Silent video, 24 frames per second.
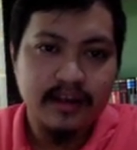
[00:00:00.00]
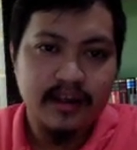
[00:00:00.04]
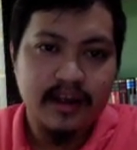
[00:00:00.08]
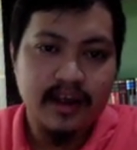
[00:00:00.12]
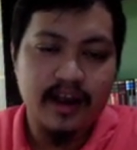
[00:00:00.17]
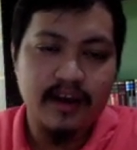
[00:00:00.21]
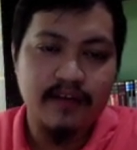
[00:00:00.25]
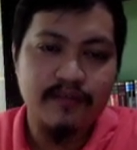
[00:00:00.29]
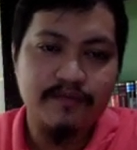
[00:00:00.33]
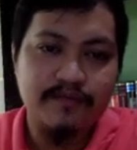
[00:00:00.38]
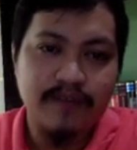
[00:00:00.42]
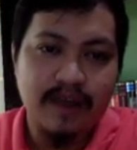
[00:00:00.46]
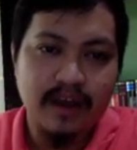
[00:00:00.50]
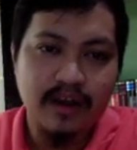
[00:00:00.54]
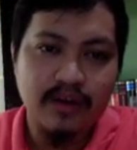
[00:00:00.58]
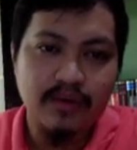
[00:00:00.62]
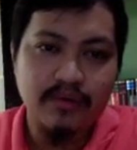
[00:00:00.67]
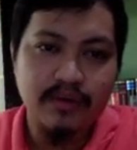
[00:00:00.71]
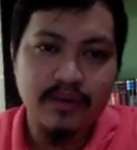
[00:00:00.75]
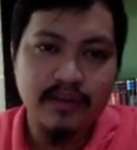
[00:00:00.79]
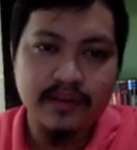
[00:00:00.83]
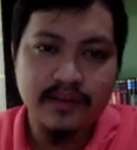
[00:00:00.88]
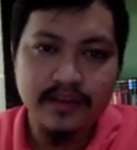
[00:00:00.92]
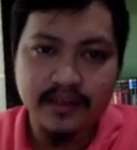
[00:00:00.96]
And
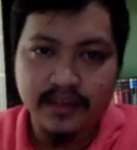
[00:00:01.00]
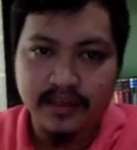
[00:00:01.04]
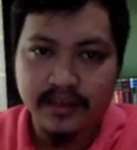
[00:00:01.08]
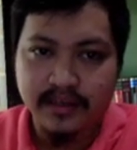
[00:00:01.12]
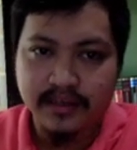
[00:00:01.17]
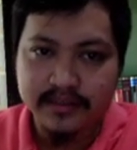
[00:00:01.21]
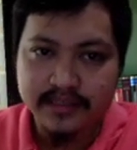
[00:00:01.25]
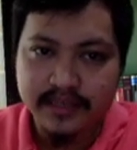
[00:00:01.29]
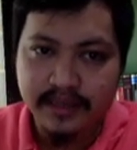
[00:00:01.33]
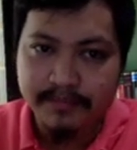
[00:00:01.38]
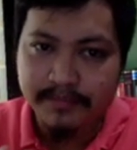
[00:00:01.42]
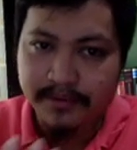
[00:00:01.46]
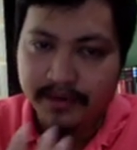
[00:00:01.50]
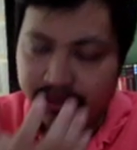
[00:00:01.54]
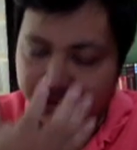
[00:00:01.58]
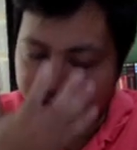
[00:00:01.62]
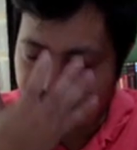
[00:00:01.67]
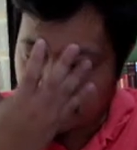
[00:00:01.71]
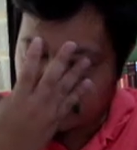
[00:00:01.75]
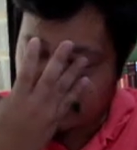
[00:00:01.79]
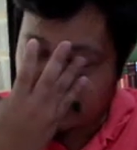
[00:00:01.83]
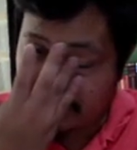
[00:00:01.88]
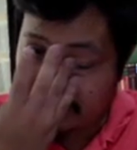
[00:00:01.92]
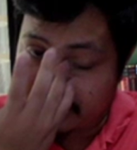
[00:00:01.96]
following the separate
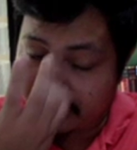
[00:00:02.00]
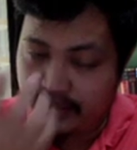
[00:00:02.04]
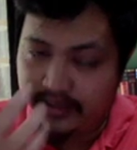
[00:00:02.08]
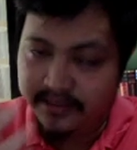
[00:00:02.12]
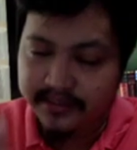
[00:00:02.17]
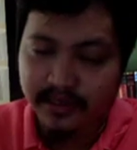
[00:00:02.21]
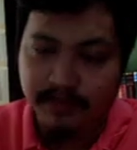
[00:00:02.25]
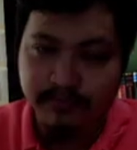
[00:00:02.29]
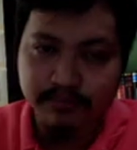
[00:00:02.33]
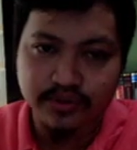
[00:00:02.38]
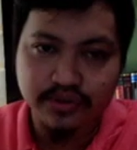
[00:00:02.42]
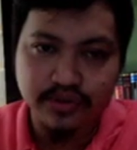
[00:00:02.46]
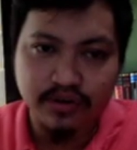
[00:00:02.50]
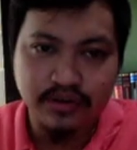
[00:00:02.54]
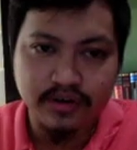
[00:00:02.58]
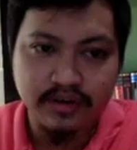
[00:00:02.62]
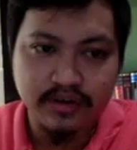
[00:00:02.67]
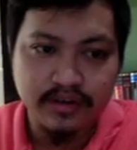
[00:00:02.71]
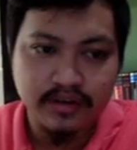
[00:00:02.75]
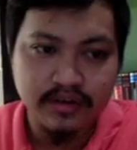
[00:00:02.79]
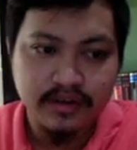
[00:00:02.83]
entity assumption,